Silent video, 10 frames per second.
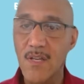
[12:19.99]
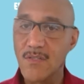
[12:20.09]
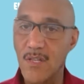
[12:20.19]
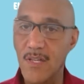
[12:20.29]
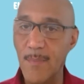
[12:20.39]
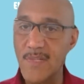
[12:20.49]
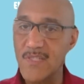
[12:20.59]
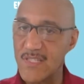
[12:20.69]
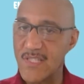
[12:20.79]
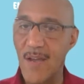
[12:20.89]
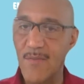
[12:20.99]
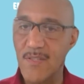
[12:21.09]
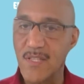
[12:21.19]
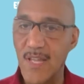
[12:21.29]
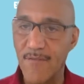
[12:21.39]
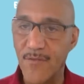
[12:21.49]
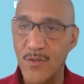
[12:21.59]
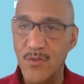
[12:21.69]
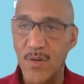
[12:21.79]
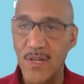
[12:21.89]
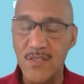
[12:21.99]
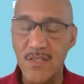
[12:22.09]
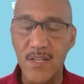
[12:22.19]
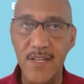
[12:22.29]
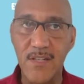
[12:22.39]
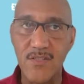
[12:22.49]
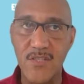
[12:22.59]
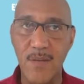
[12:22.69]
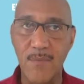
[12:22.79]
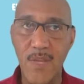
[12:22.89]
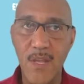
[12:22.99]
So let me just dive into that first question of leadership.